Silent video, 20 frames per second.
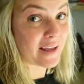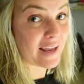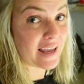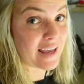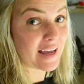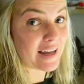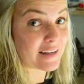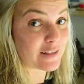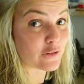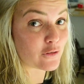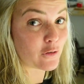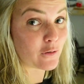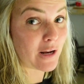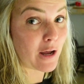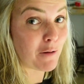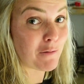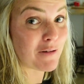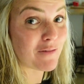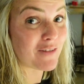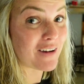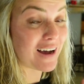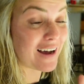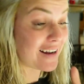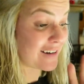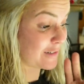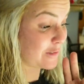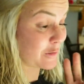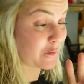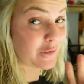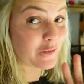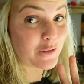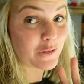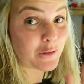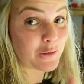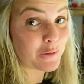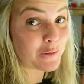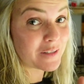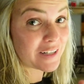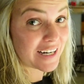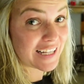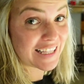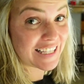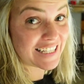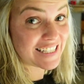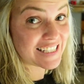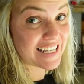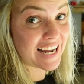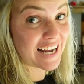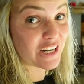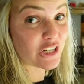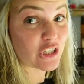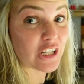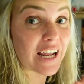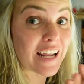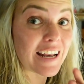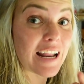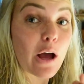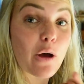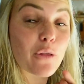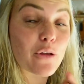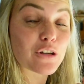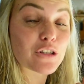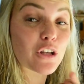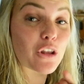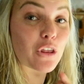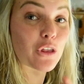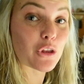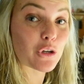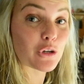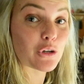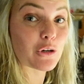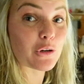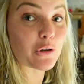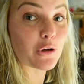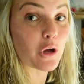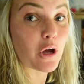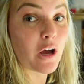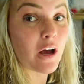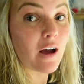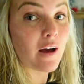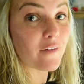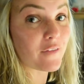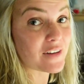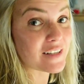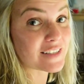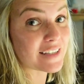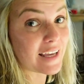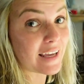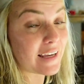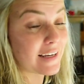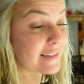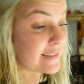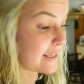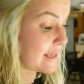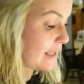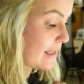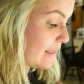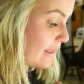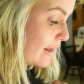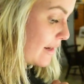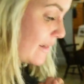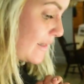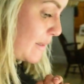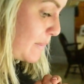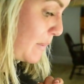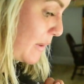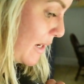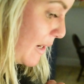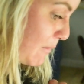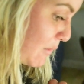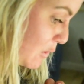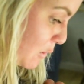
and so now we've got 2 ducklings hatched, and now there's a 3rd of his eggs that has pipped.